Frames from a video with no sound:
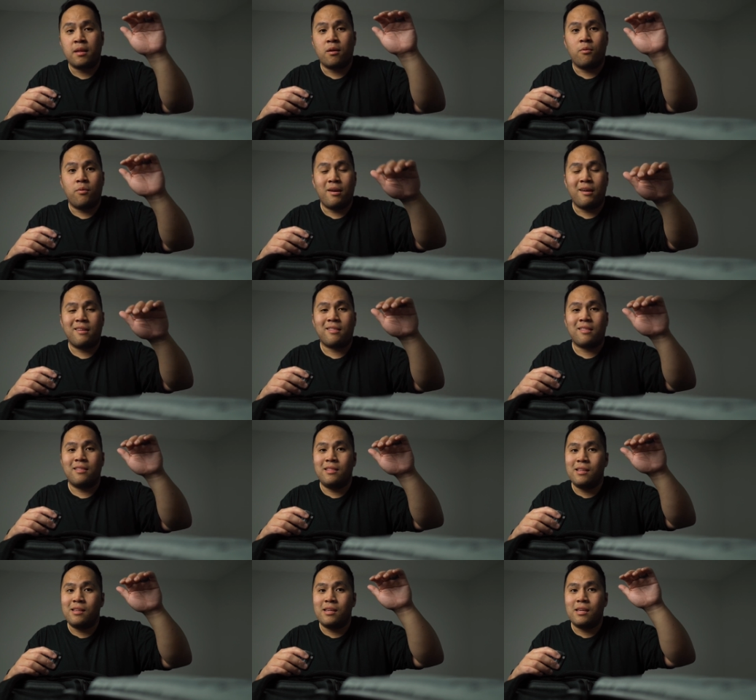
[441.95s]
with
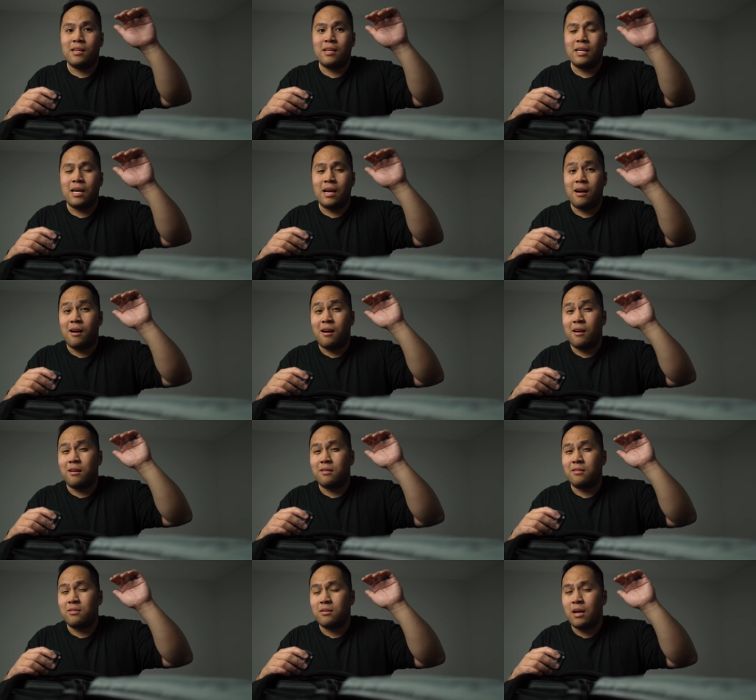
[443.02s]
the,
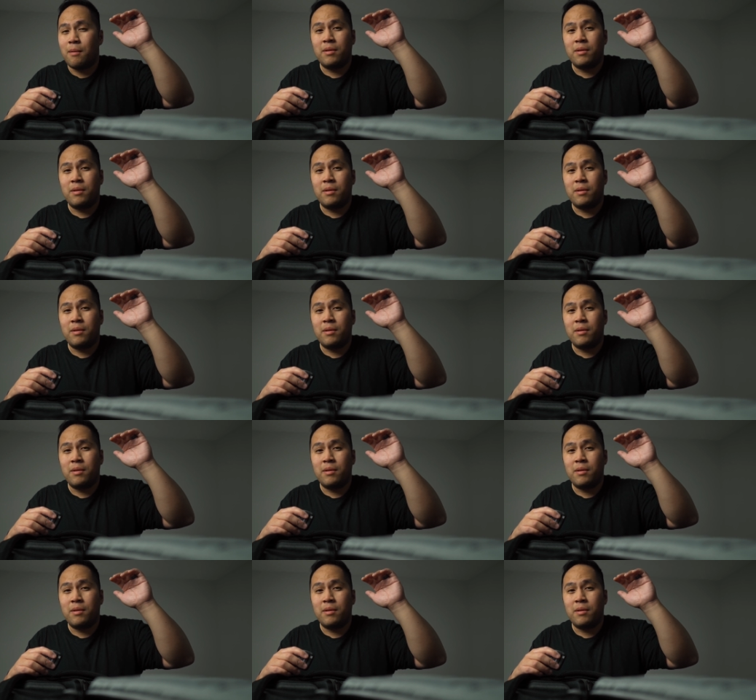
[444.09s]
I